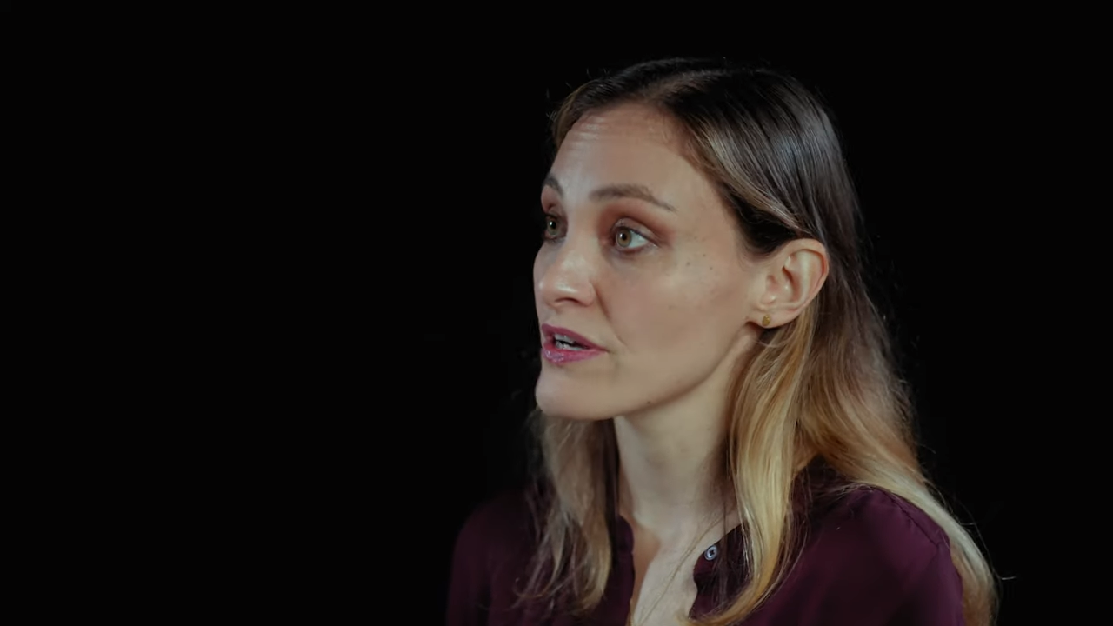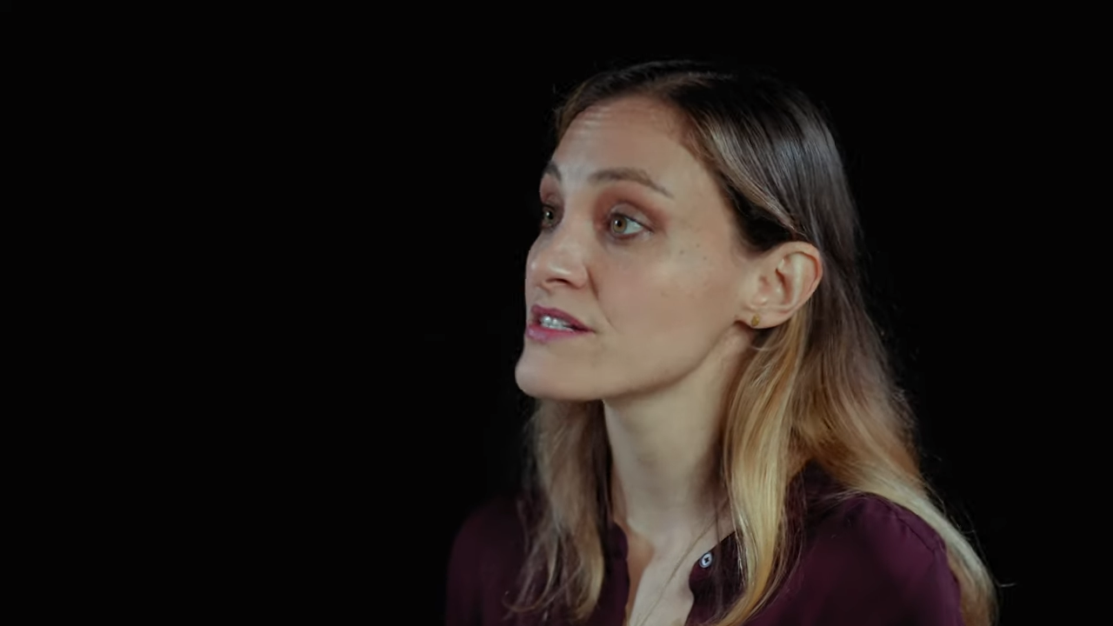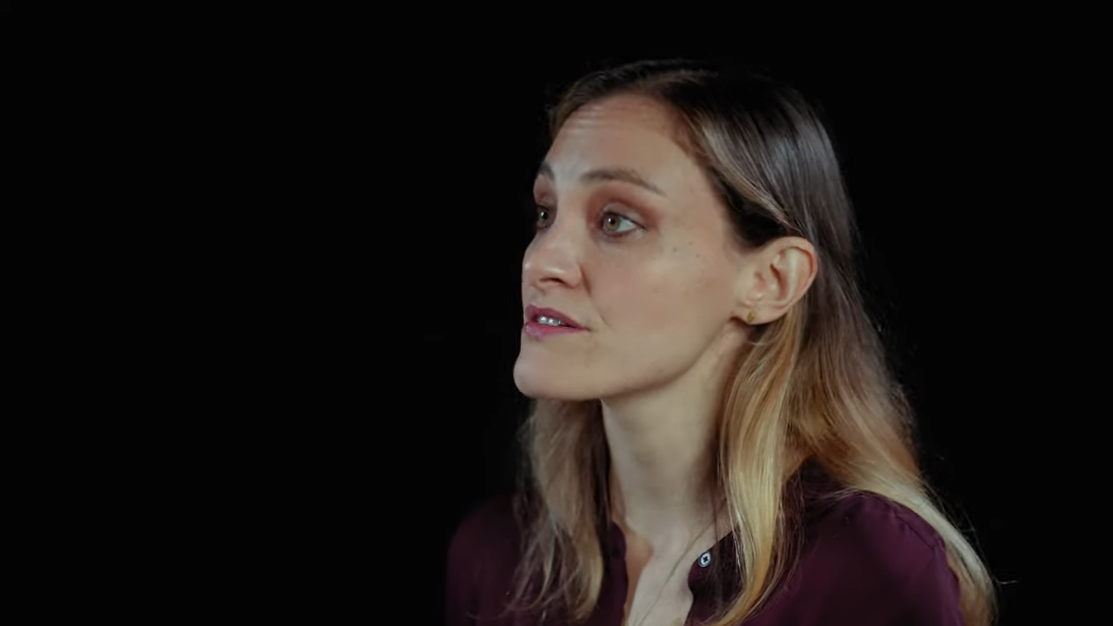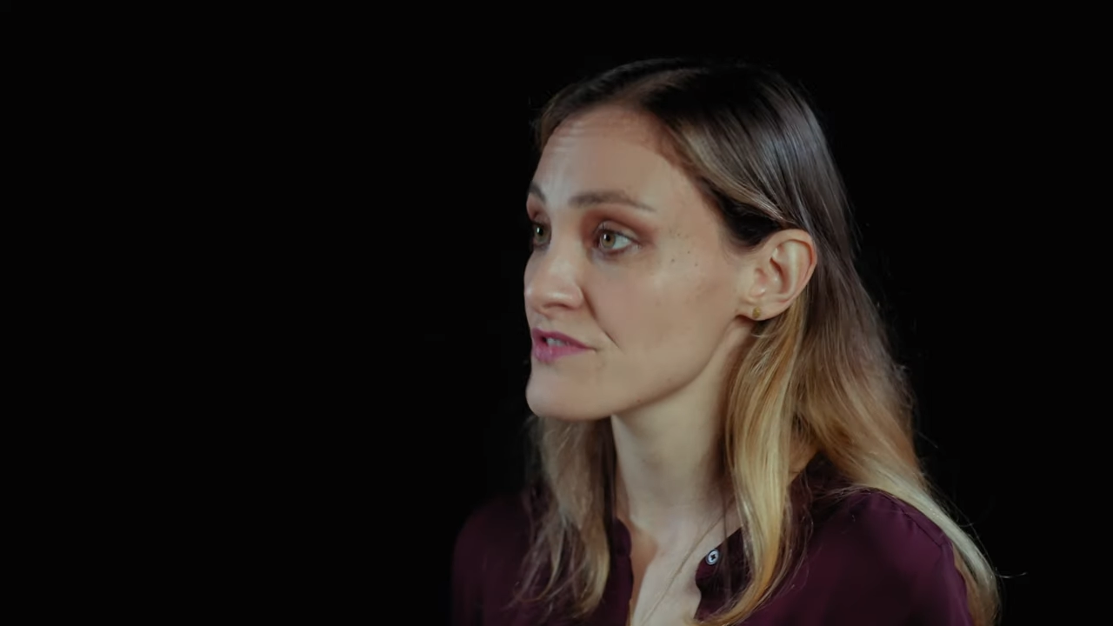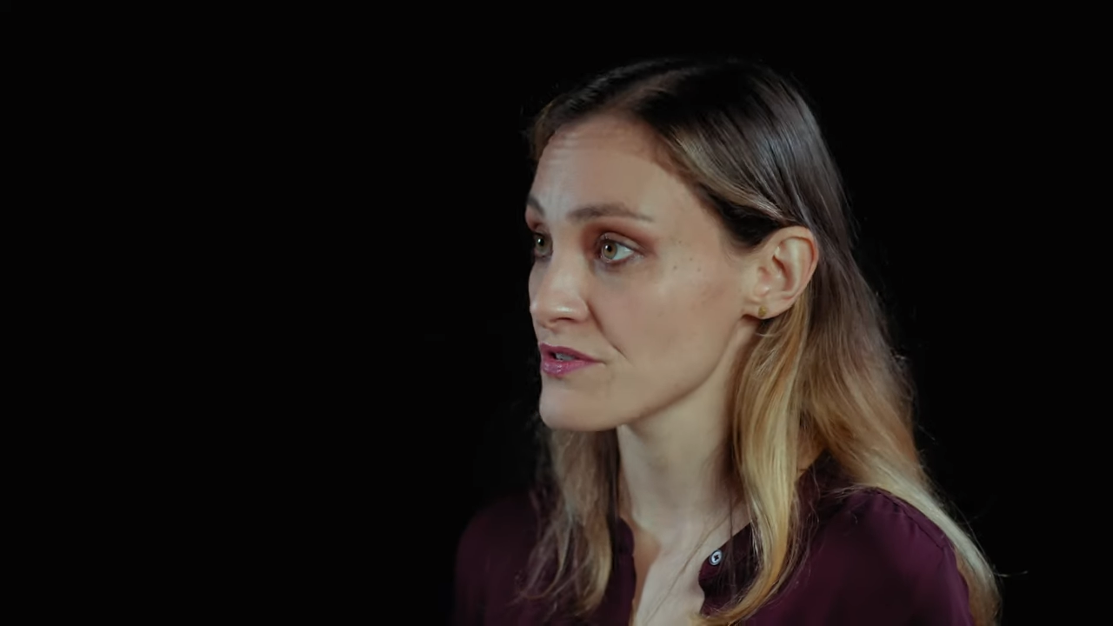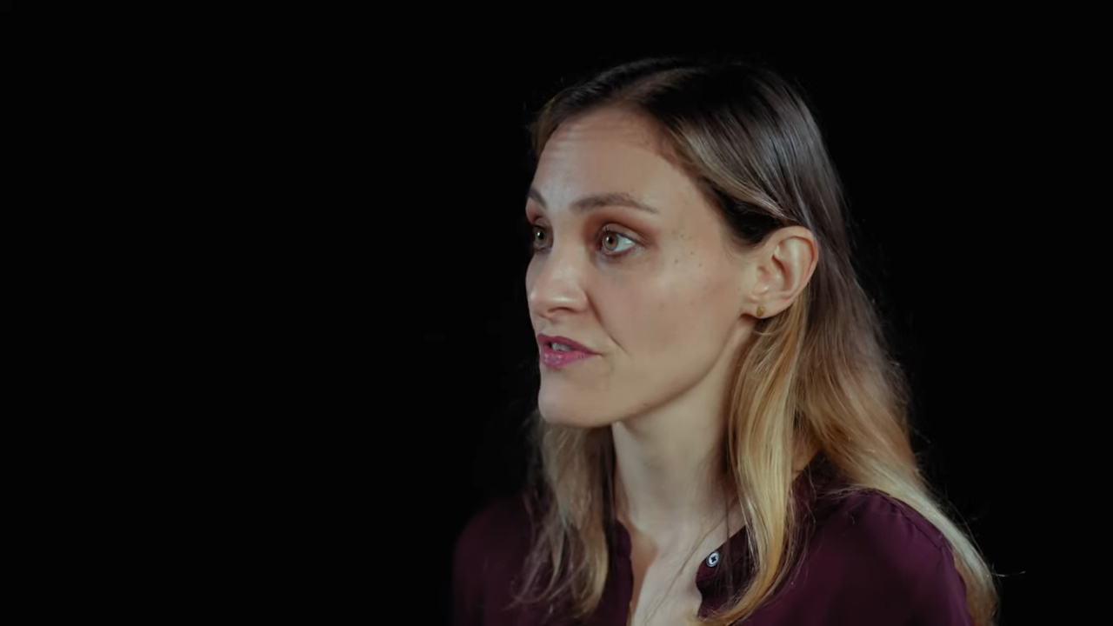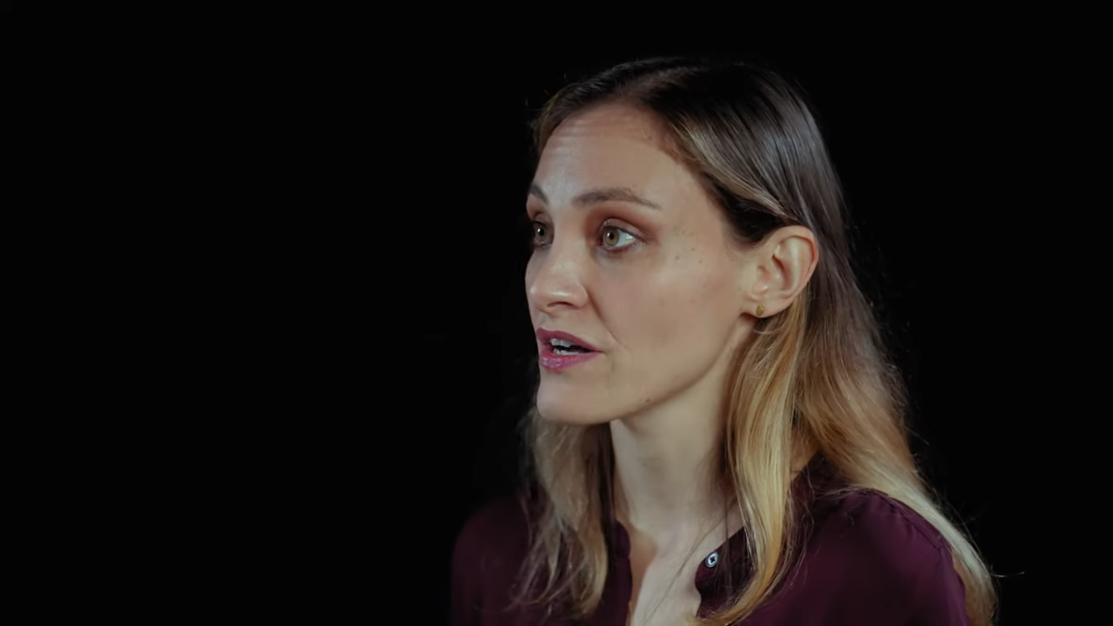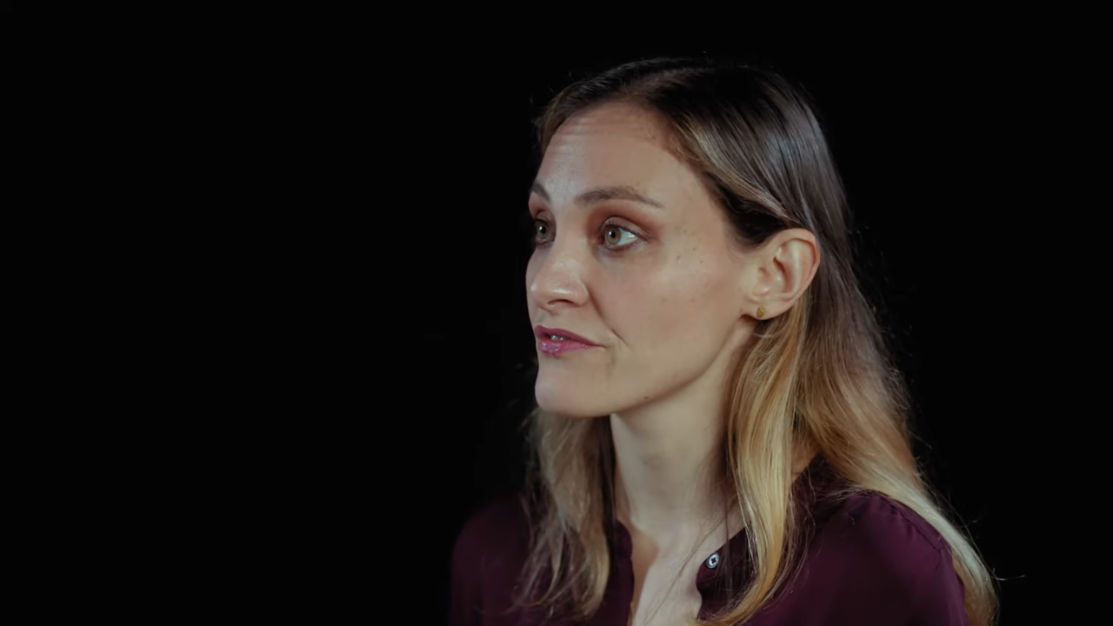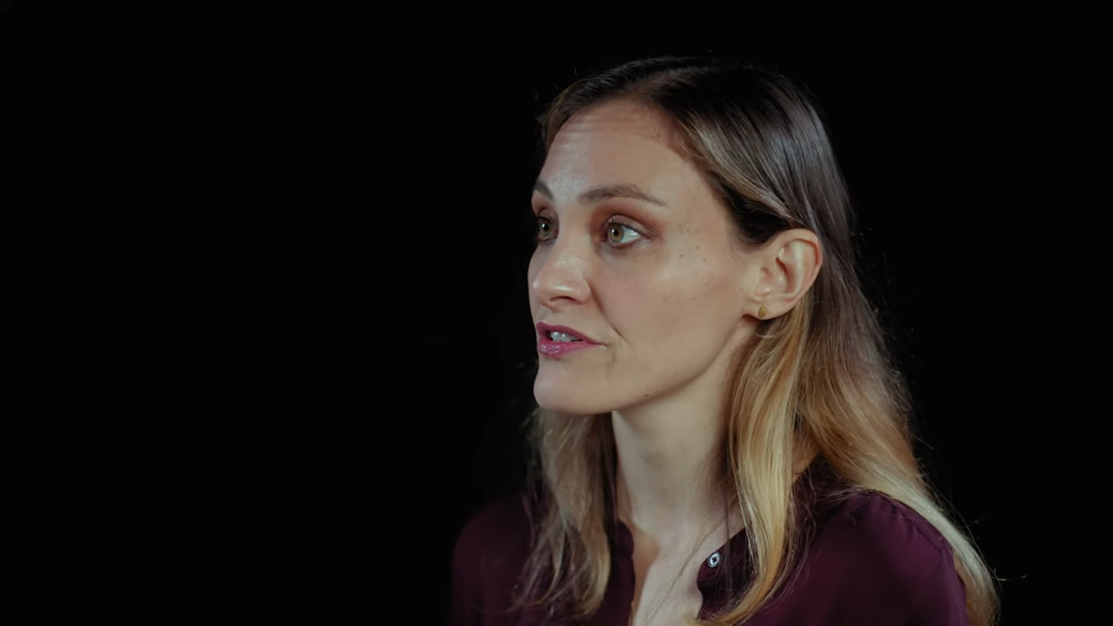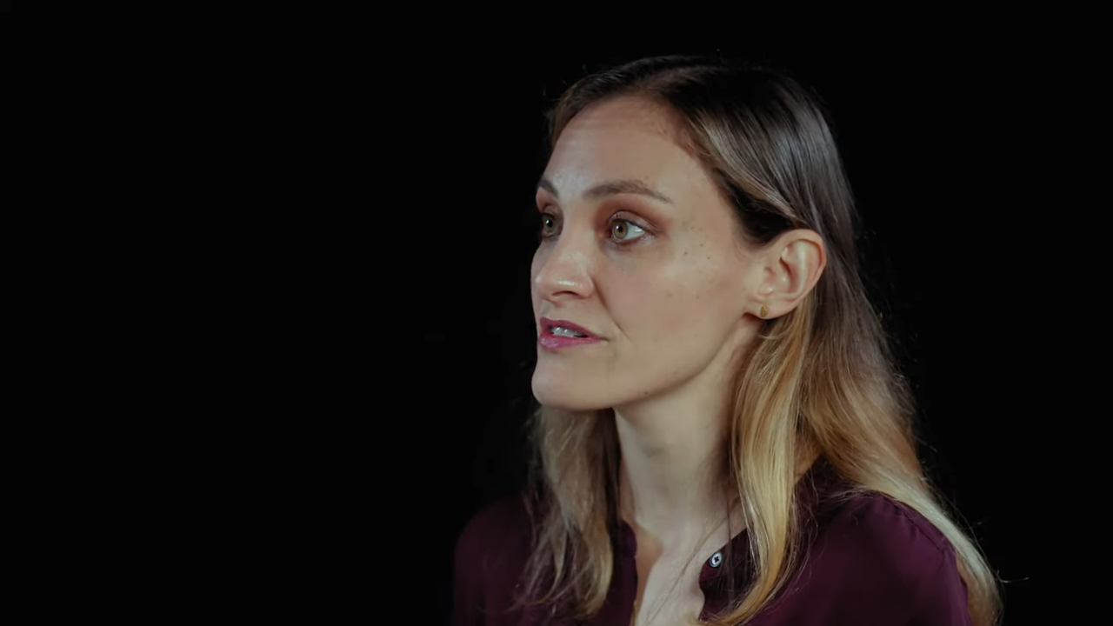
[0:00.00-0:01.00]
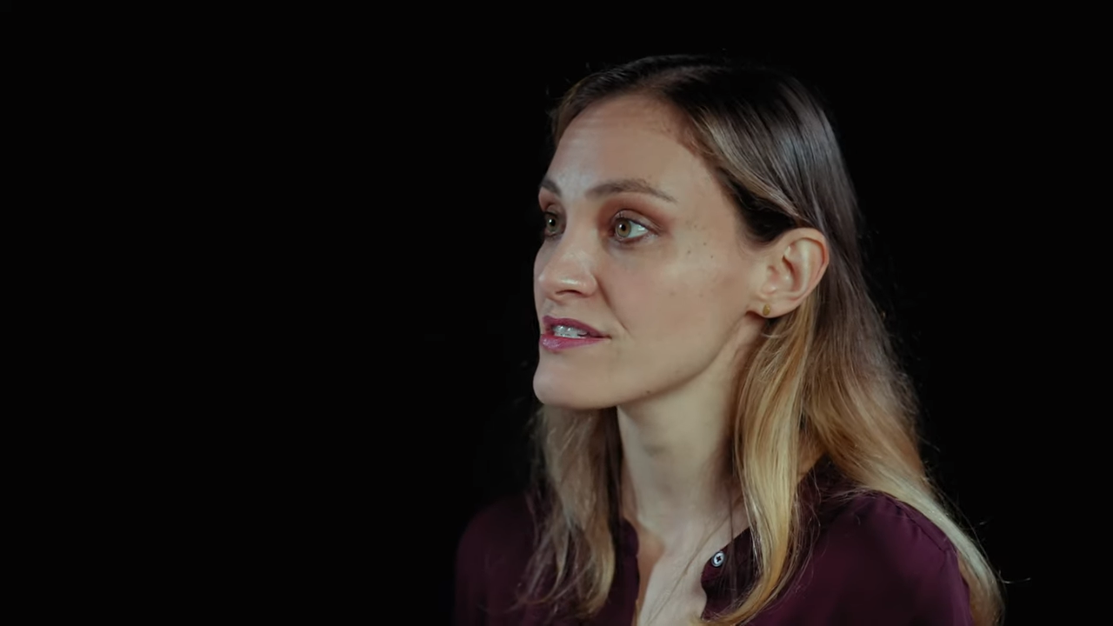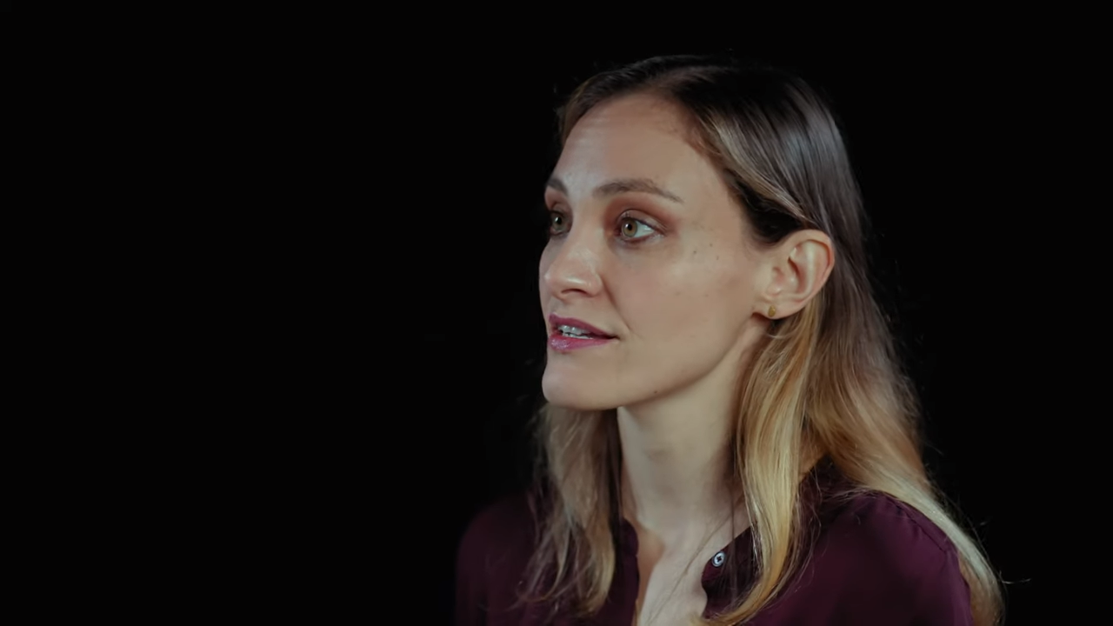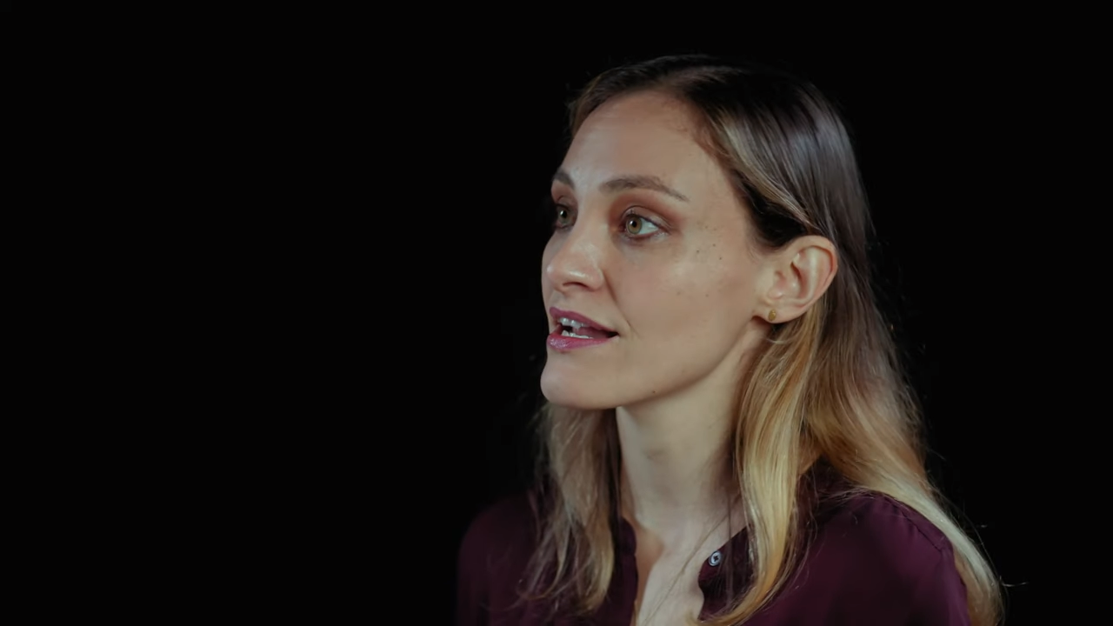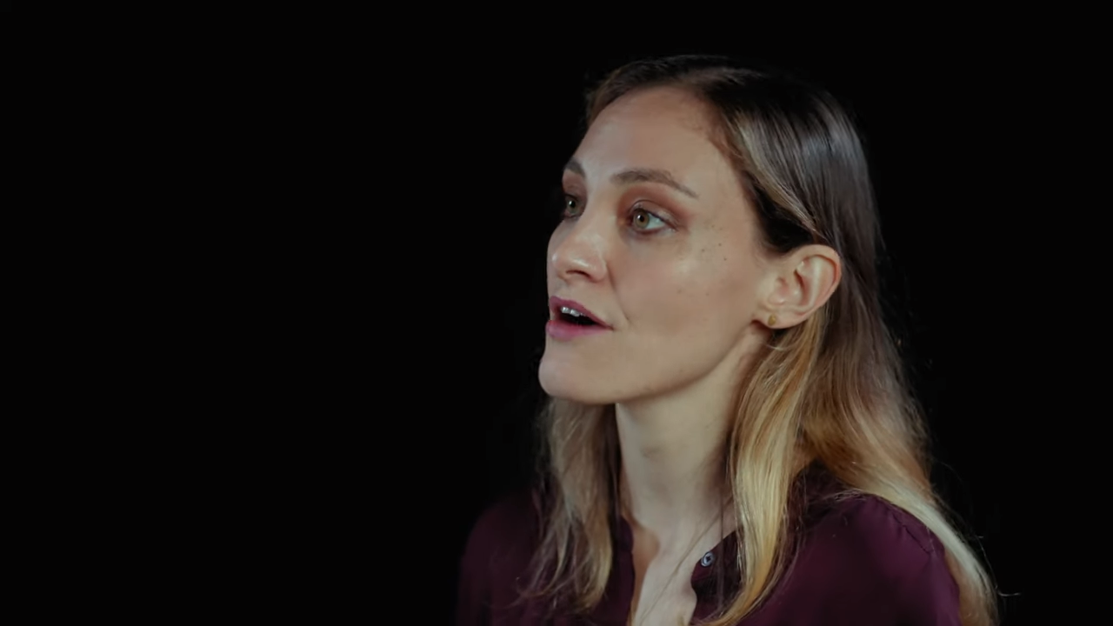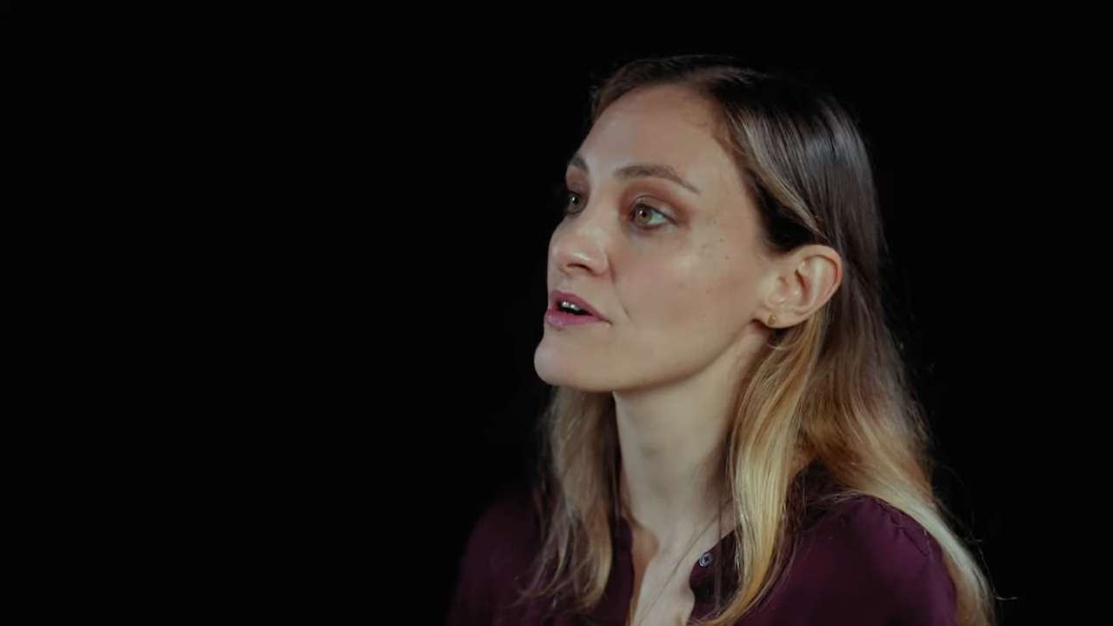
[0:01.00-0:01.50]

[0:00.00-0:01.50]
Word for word: a range of survivors and